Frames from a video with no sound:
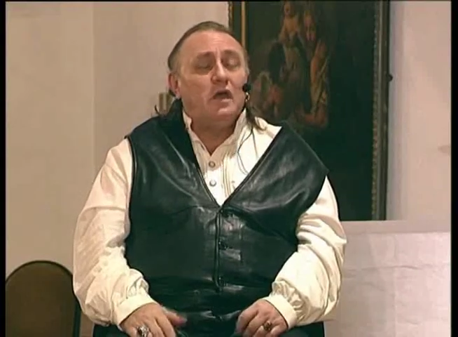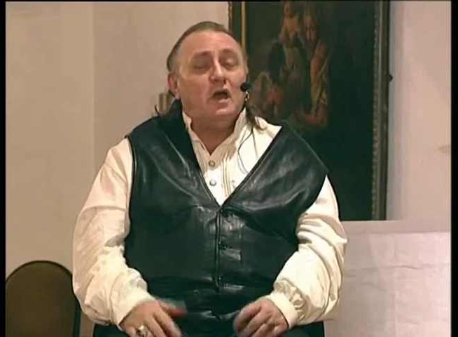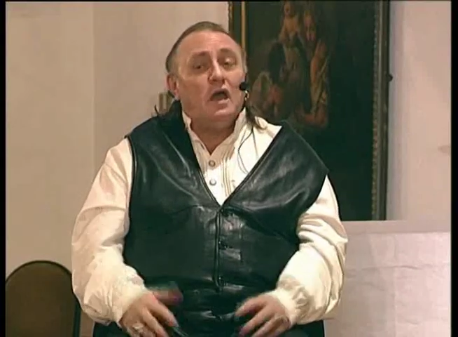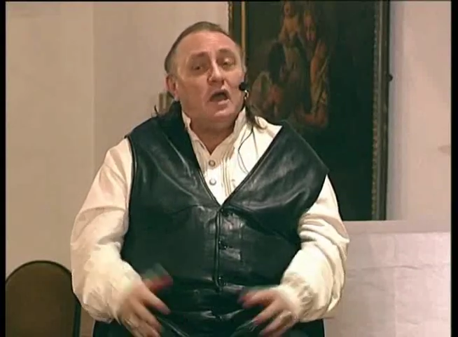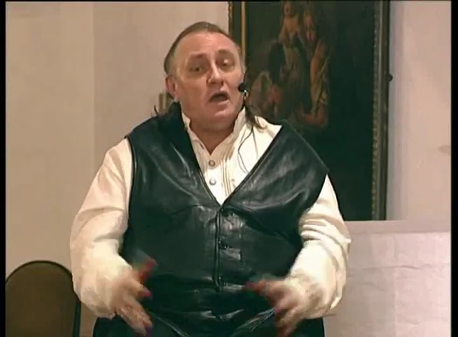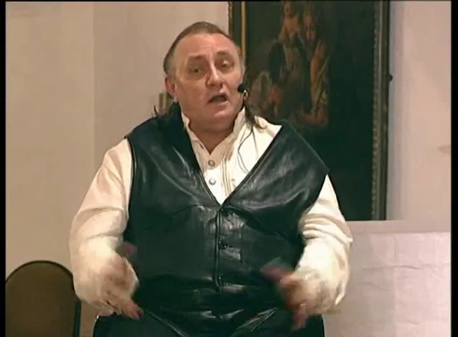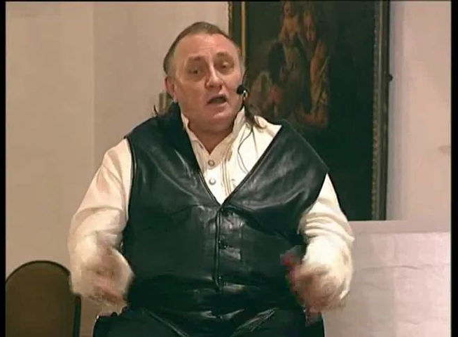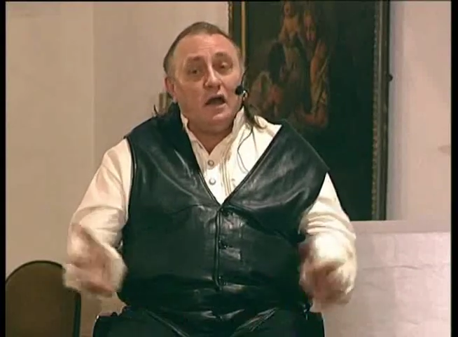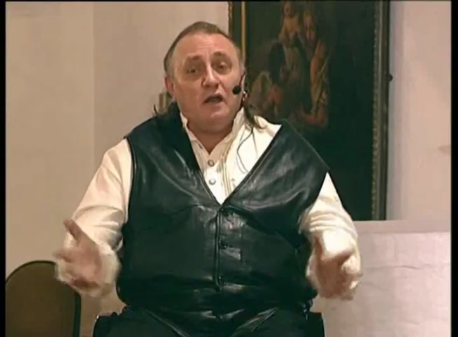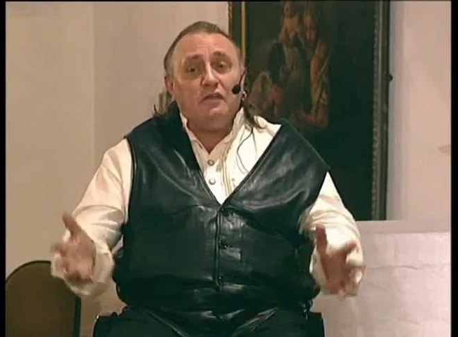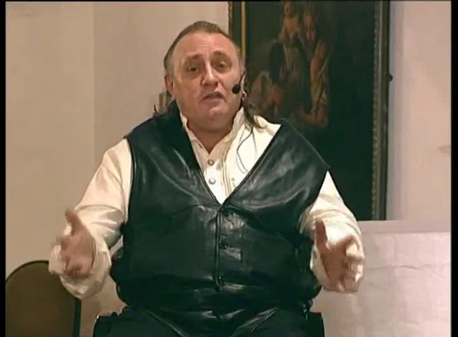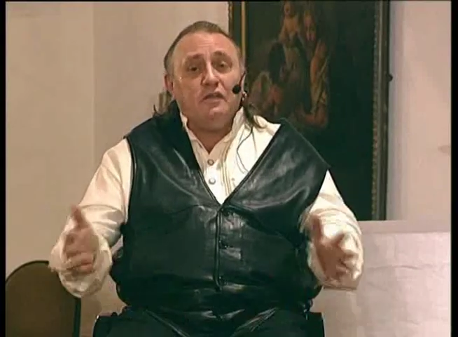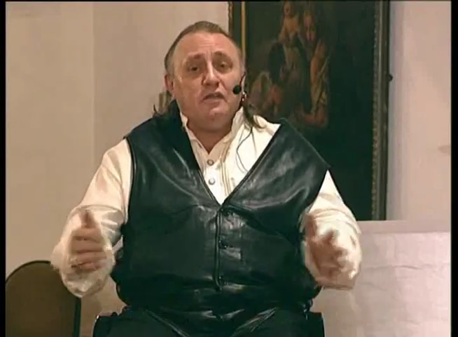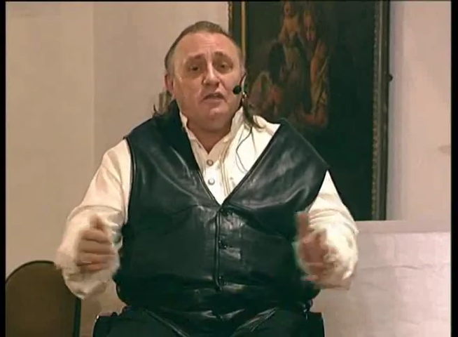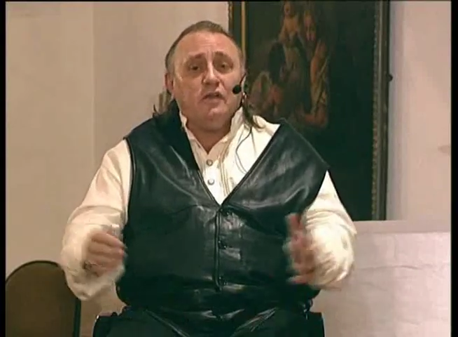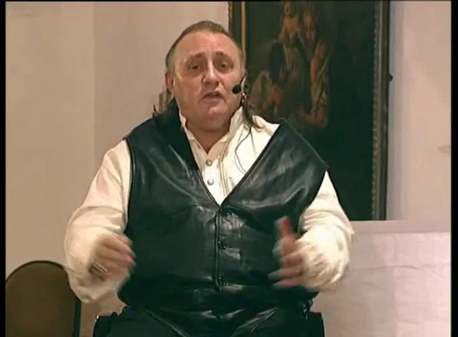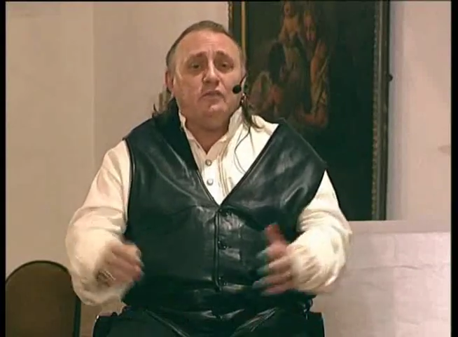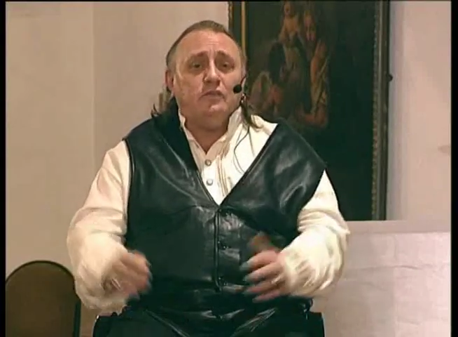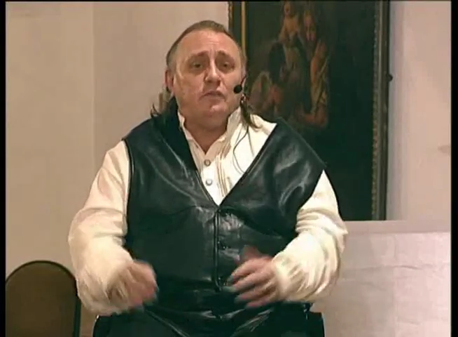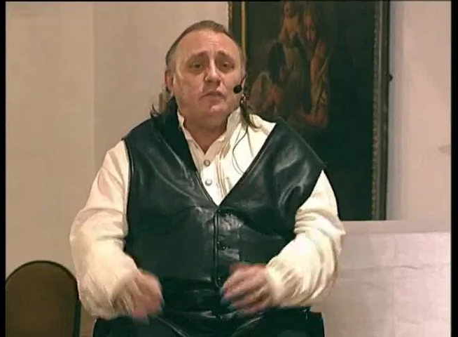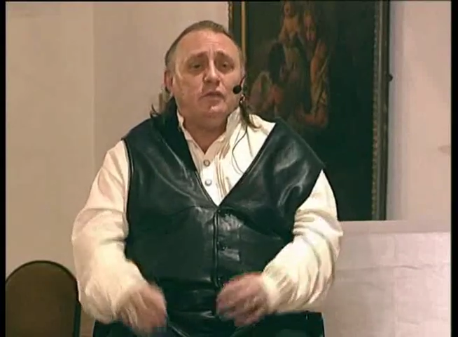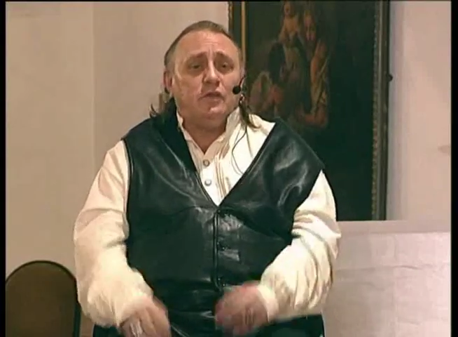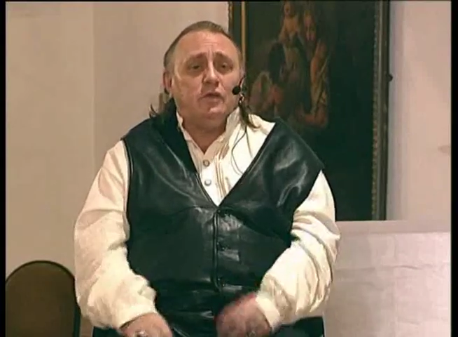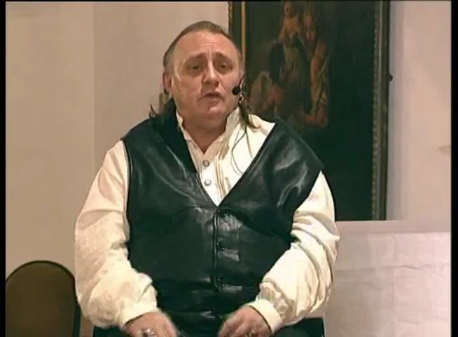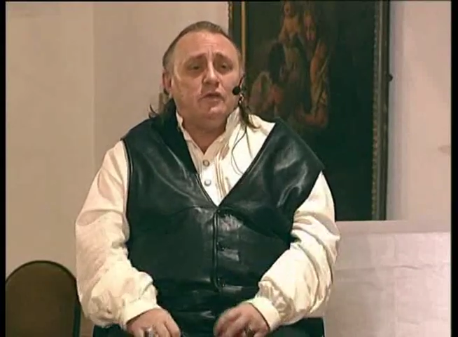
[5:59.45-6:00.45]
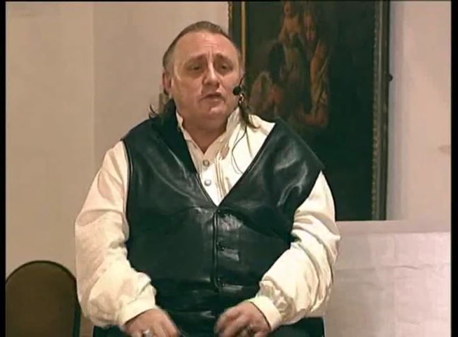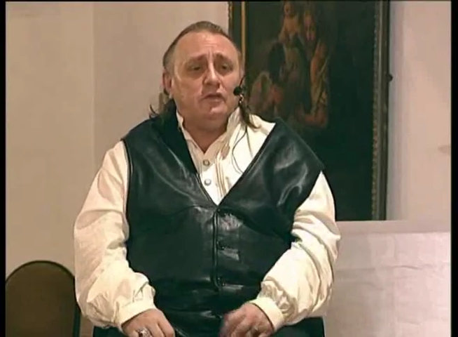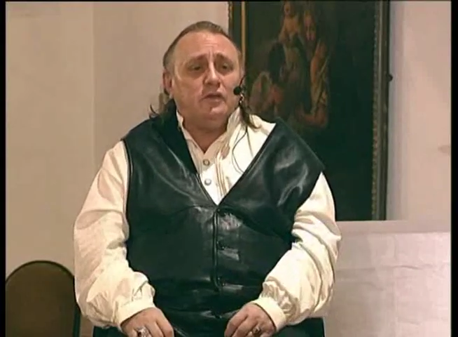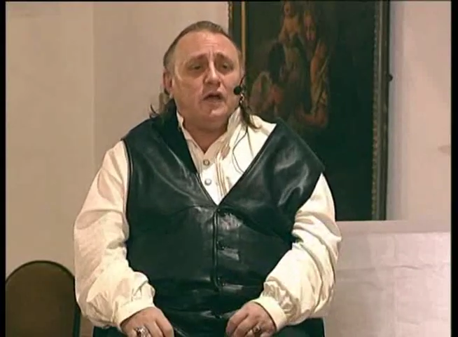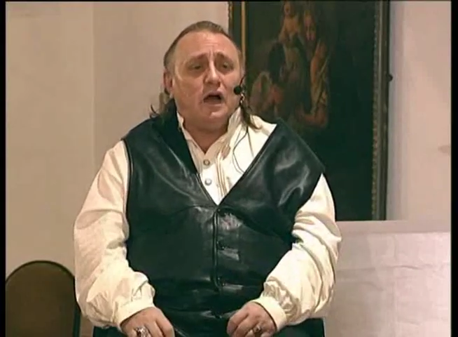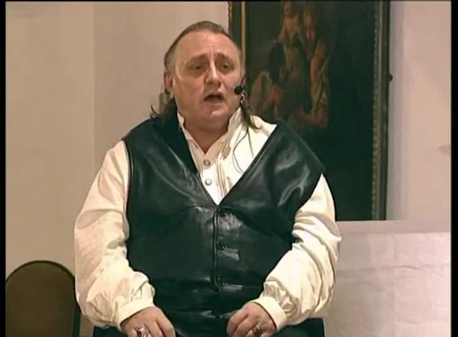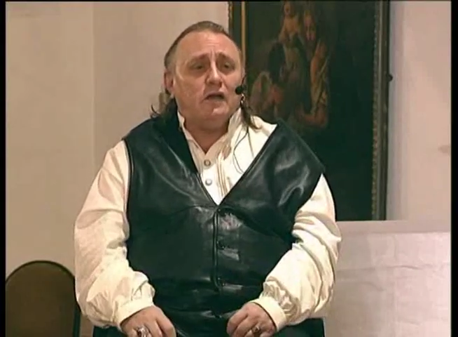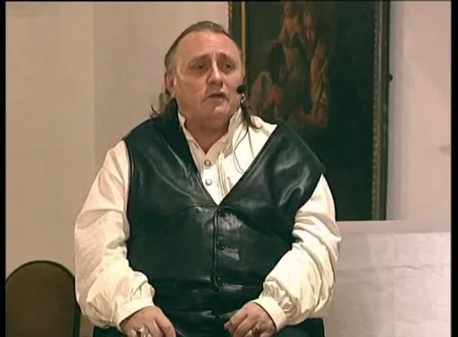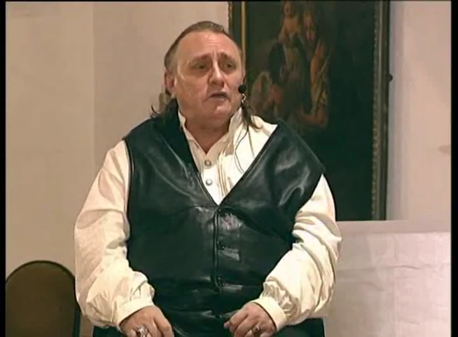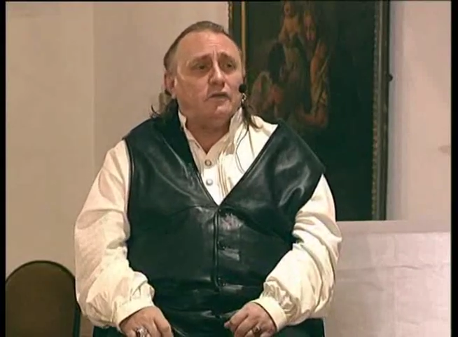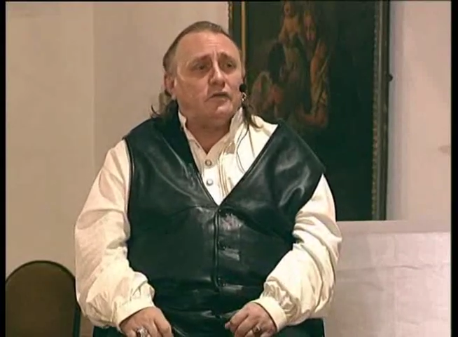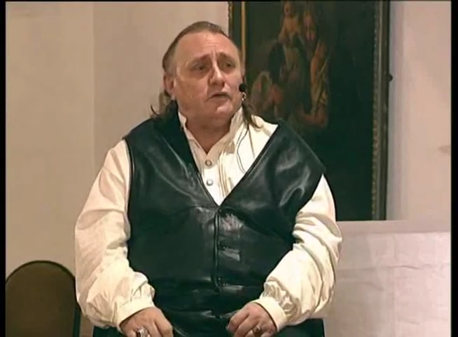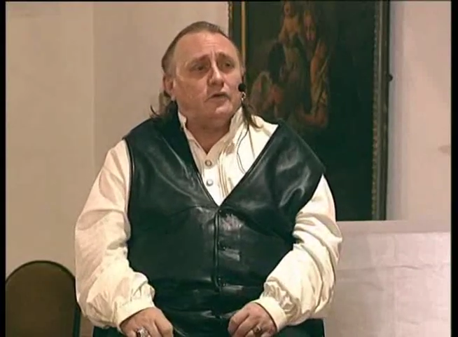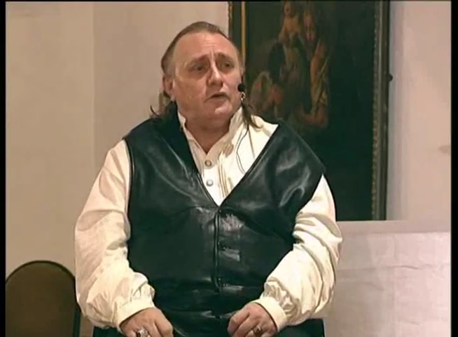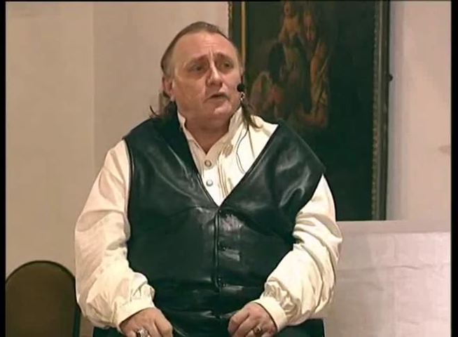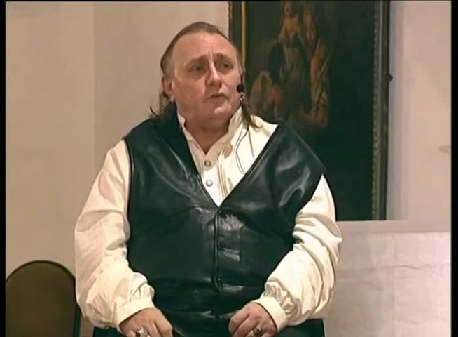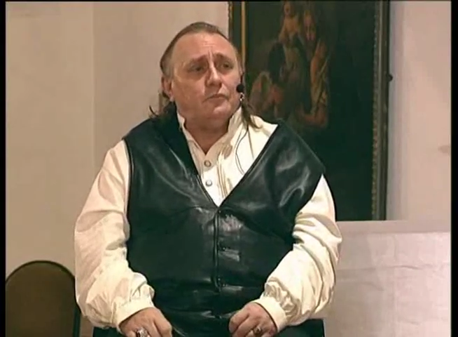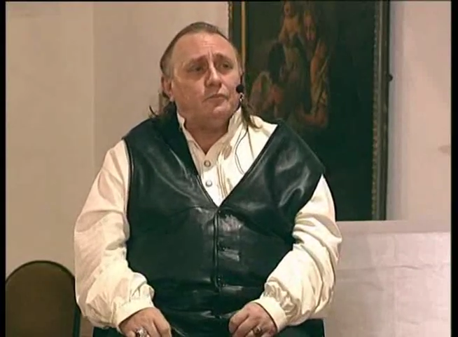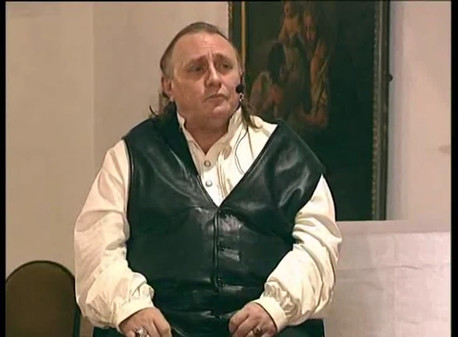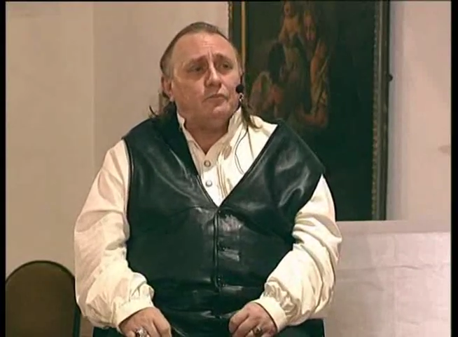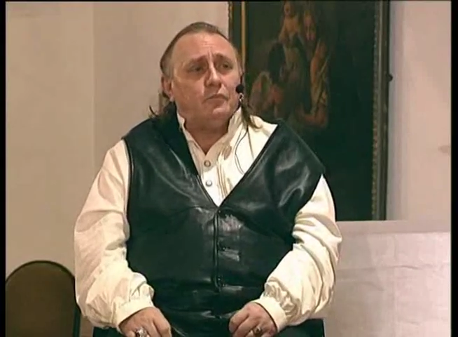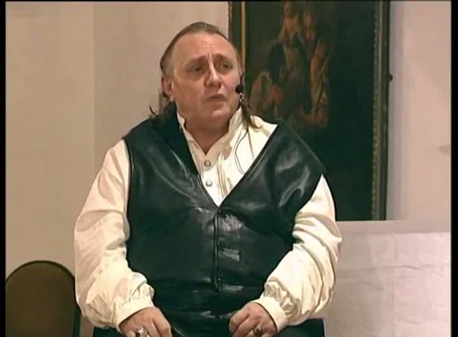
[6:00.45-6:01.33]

And I think that's what they're entitled to.